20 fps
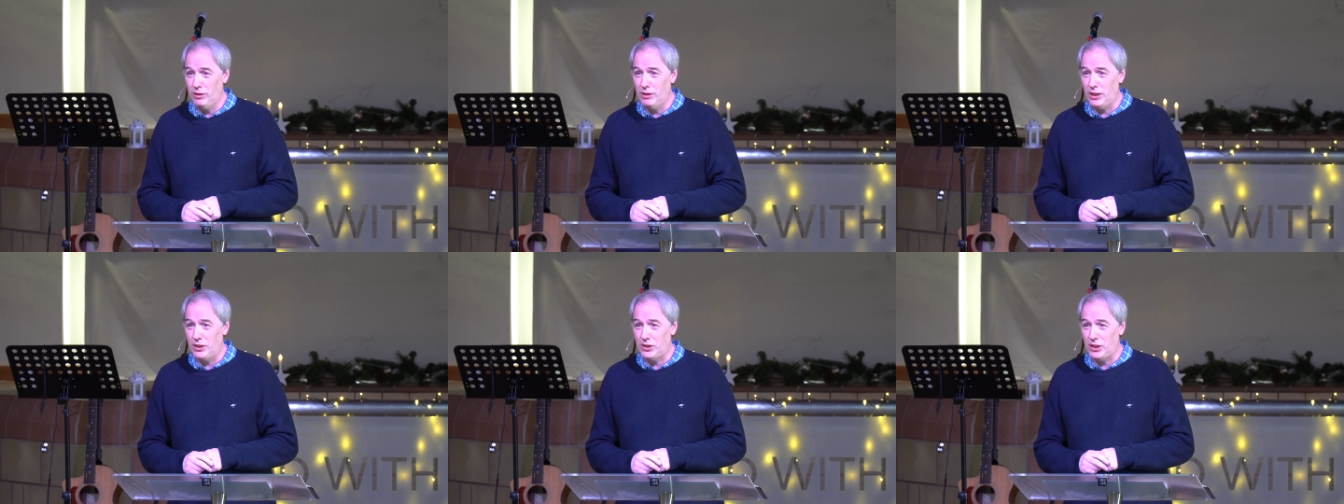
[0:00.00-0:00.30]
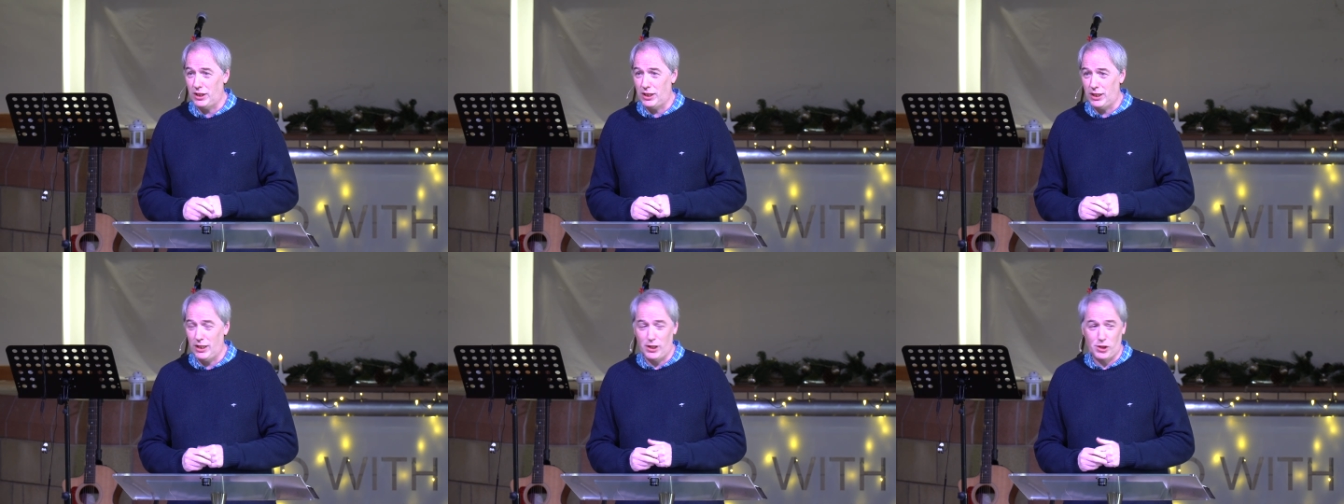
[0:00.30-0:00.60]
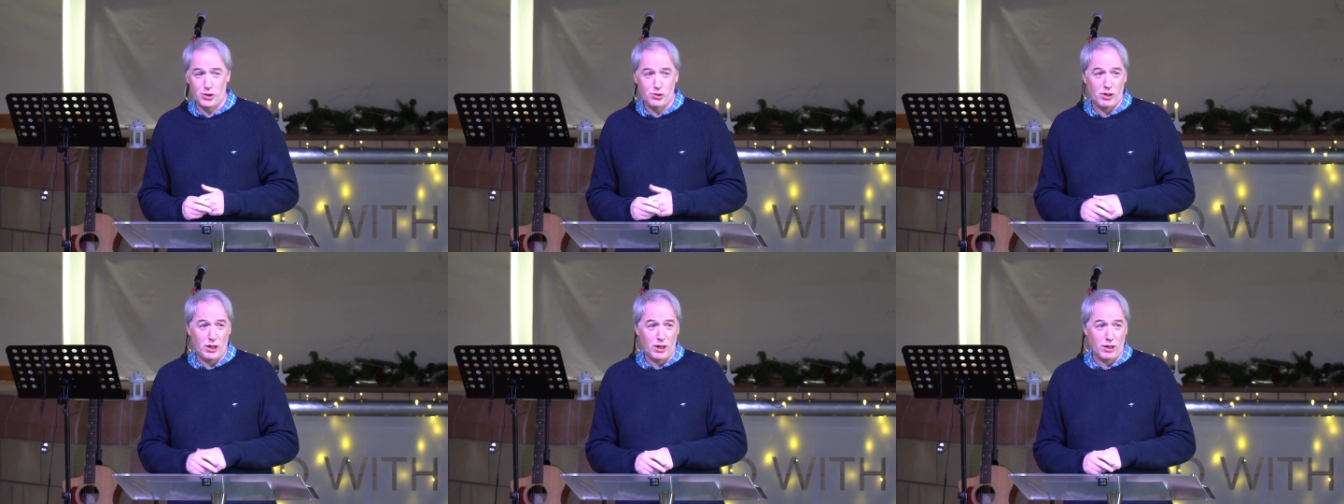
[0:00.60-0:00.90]
as I kind of
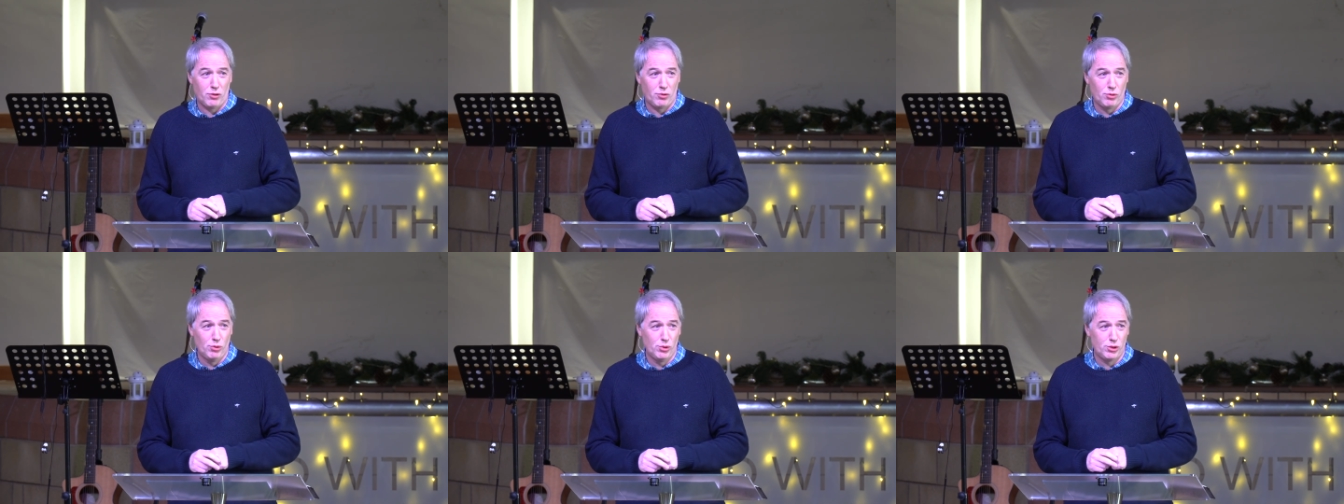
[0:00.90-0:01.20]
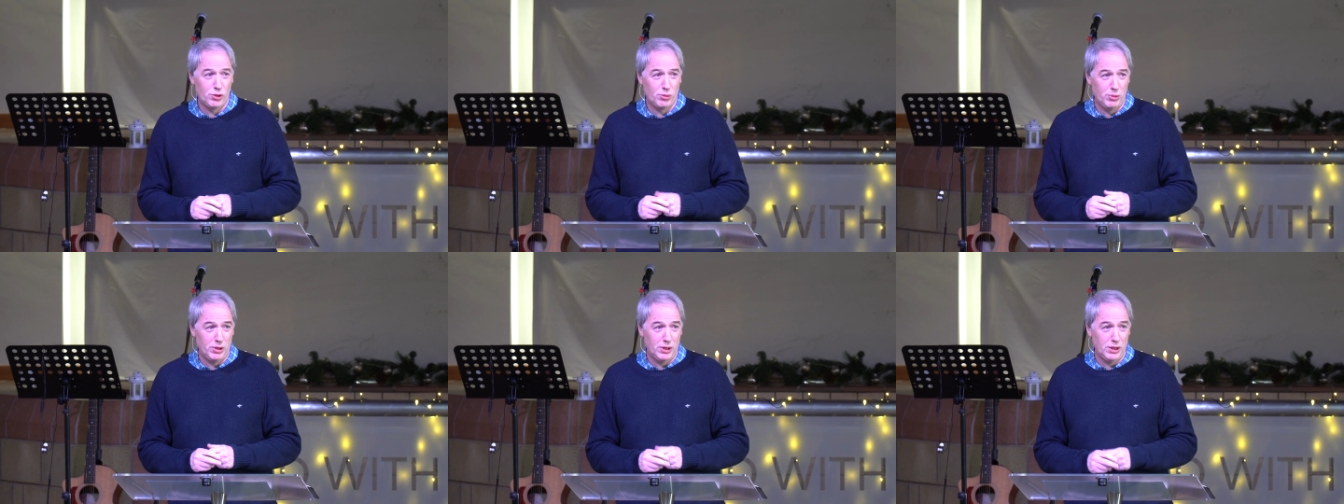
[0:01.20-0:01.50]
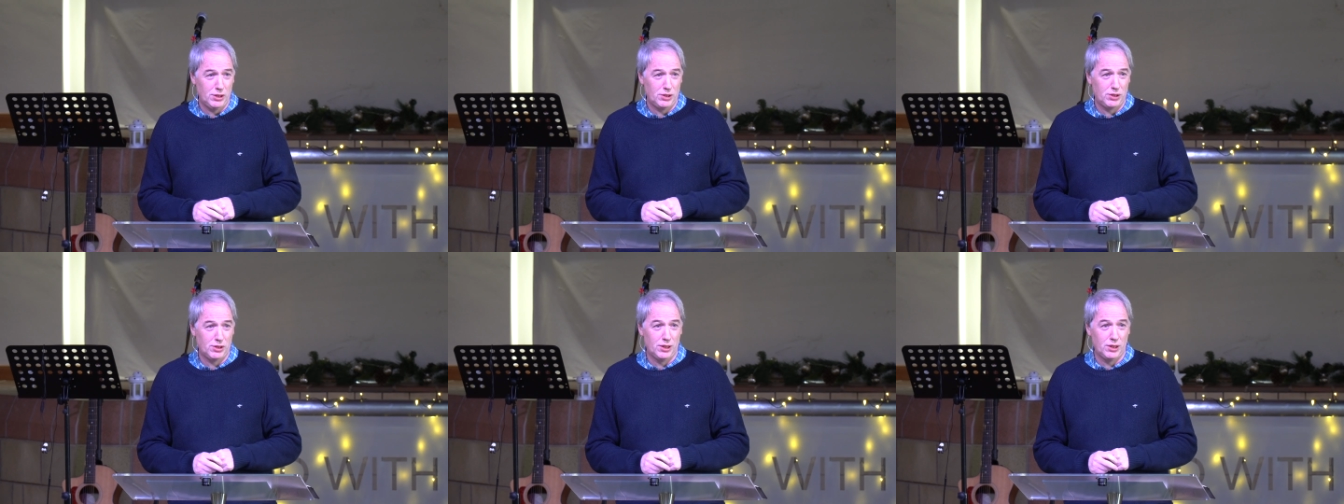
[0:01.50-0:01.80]
track through some of
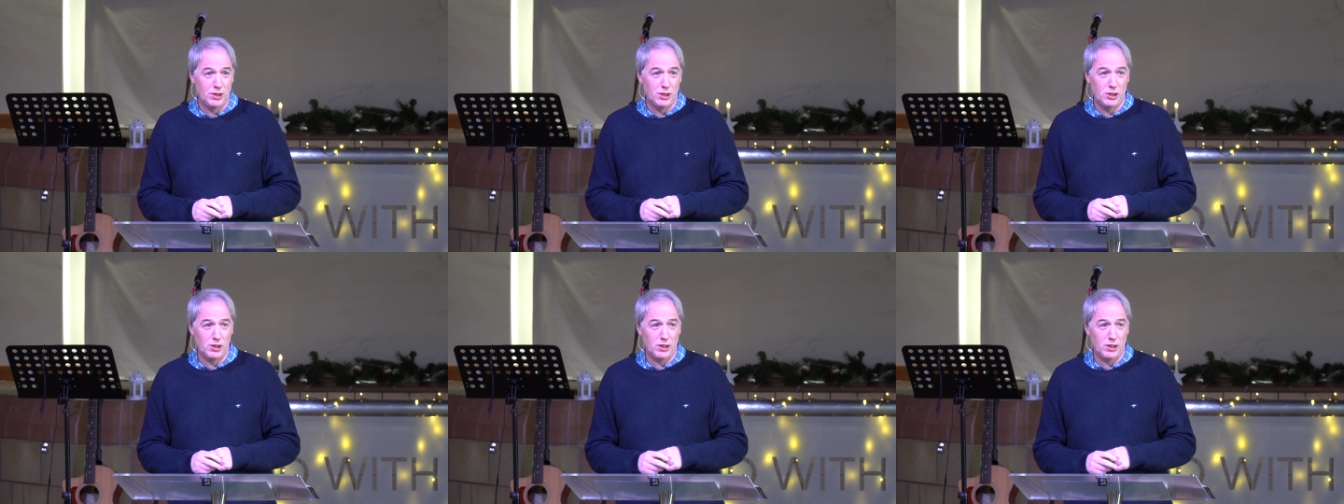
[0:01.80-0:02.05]
these things.